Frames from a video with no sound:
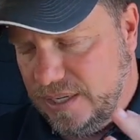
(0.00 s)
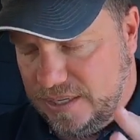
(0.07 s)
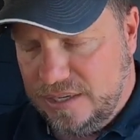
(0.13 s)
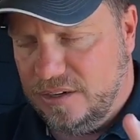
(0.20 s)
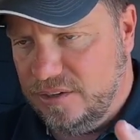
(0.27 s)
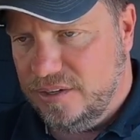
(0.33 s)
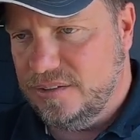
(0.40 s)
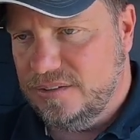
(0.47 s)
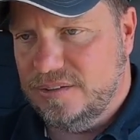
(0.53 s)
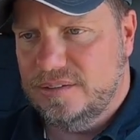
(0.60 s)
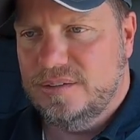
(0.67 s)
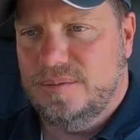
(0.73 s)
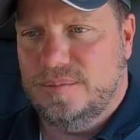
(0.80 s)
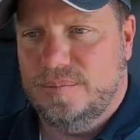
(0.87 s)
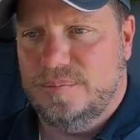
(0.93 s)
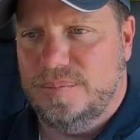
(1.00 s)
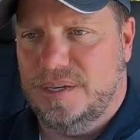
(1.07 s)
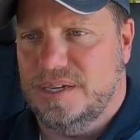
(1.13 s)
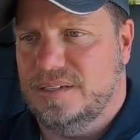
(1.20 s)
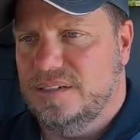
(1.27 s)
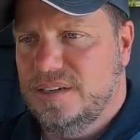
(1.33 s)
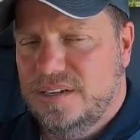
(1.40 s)
I hear it,
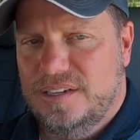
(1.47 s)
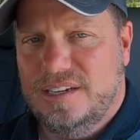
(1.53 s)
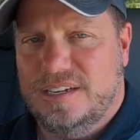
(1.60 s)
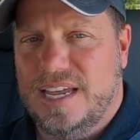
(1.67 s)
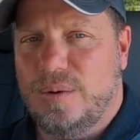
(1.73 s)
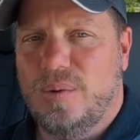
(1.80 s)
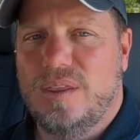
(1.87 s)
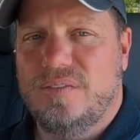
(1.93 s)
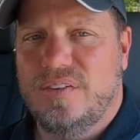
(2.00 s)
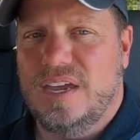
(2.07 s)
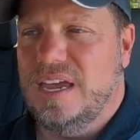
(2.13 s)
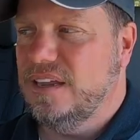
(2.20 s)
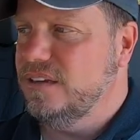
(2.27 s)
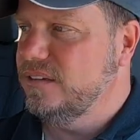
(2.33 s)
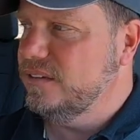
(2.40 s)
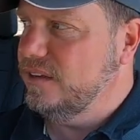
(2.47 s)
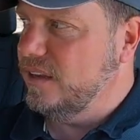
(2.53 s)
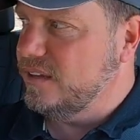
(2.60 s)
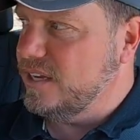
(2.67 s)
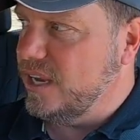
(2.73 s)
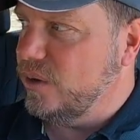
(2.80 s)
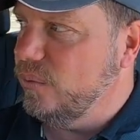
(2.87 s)
but you take away the V8,
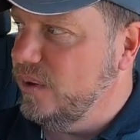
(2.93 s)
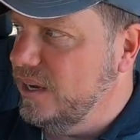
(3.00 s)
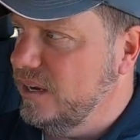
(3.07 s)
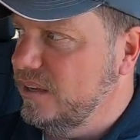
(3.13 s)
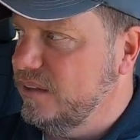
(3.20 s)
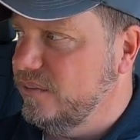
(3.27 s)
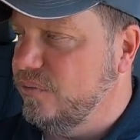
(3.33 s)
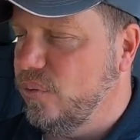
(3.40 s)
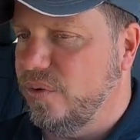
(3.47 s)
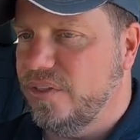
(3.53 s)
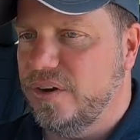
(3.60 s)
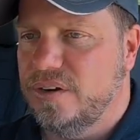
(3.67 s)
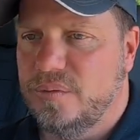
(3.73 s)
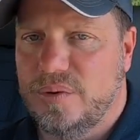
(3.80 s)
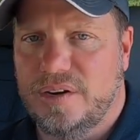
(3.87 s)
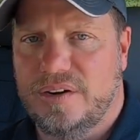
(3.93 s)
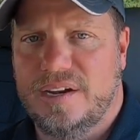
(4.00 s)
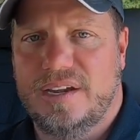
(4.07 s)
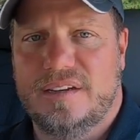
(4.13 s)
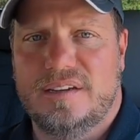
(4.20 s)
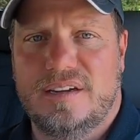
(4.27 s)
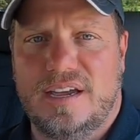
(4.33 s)
you take away the 430 rear
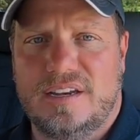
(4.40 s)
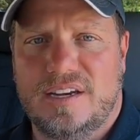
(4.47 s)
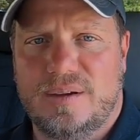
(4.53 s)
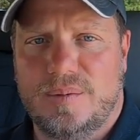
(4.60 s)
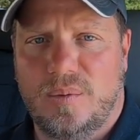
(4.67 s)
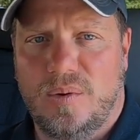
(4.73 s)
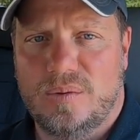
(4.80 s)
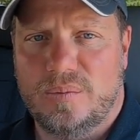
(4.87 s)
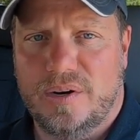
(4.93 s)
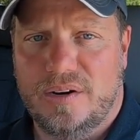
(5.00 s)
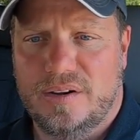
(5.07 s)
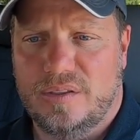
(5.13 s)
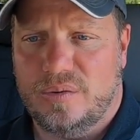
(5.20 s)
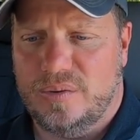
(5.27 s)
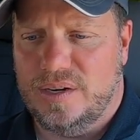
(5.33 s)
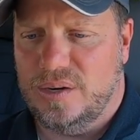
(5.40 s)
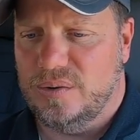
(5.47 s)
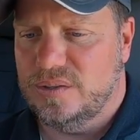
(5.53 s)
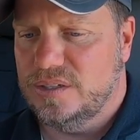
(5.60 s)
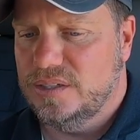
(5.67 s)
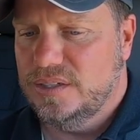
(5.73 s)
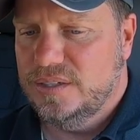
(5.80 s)
end, and you give me one rear end
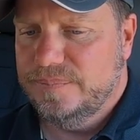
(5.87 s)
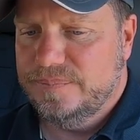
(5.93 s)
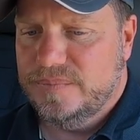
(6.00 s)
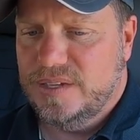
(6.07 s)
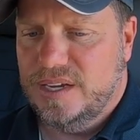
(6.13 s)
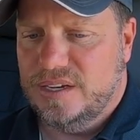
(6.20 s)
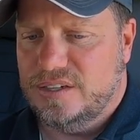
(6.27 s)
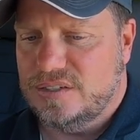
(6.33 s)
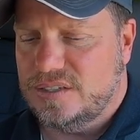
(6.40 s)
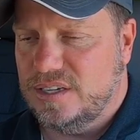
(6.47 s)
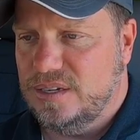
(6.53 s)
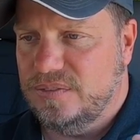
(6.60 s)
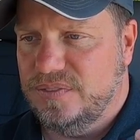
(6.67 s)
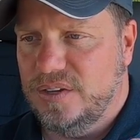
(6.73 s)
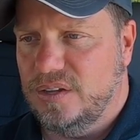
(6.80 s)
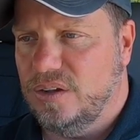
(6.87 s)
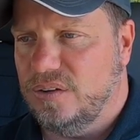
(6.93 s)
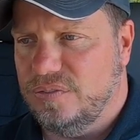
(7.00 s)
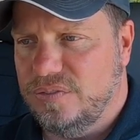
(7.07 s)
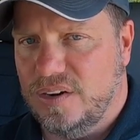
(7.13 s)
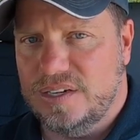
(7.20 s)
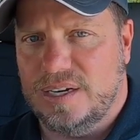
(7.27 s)
throughout, it's just gonna feel a
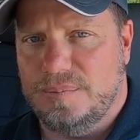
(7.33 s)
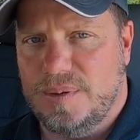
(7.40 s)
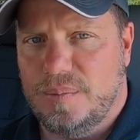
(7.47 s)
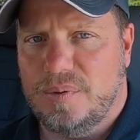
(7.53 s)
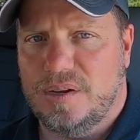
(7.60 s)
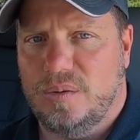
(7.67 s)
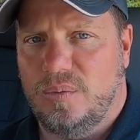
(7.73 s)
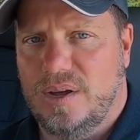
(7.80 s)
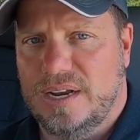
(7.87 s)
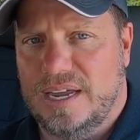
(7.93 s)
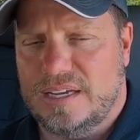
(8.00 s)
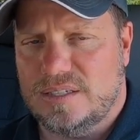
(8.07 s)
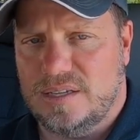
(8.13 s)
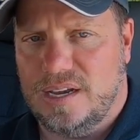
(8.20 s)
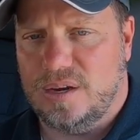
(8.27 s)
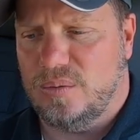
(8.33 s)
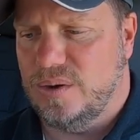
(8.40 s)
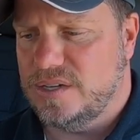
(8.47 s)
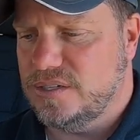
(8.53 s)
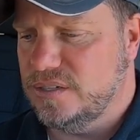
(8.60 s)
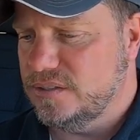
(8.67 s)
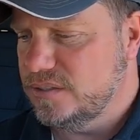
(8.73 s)
little funky. People are gonna wanna ask a lot of
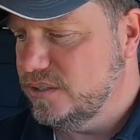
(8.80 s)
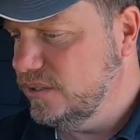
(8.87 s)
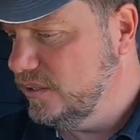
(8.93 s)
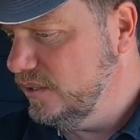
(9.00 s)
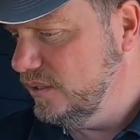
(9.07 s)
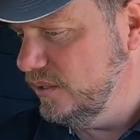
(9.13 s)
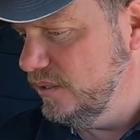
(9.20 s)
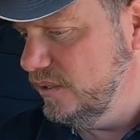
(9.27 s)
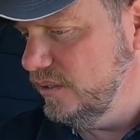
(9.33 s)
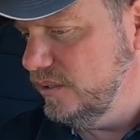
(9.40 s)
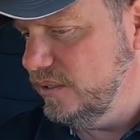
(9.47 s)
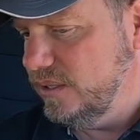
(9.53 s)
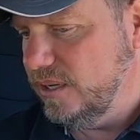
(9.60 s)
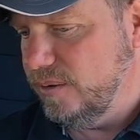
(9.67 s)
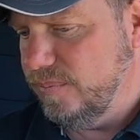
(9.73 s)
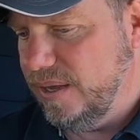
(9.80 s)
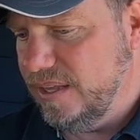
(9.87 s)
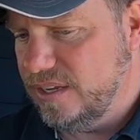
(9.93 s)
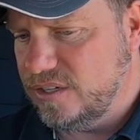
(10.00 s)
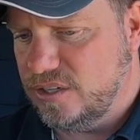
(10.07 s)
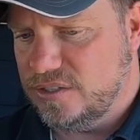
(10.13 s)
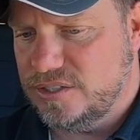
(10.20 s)
questions. And
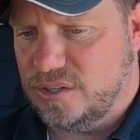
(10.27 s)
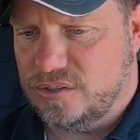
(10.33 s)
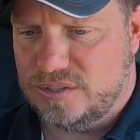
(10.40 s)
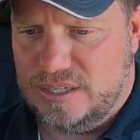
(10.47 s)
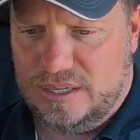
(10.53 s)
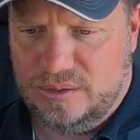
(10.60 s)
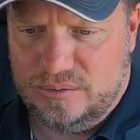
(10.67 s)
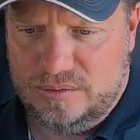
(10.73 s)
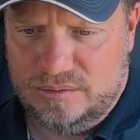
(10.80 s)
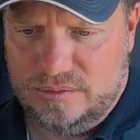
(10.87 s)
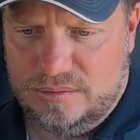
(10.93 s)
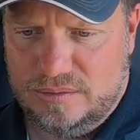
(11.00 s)
man, that turn signal's loud.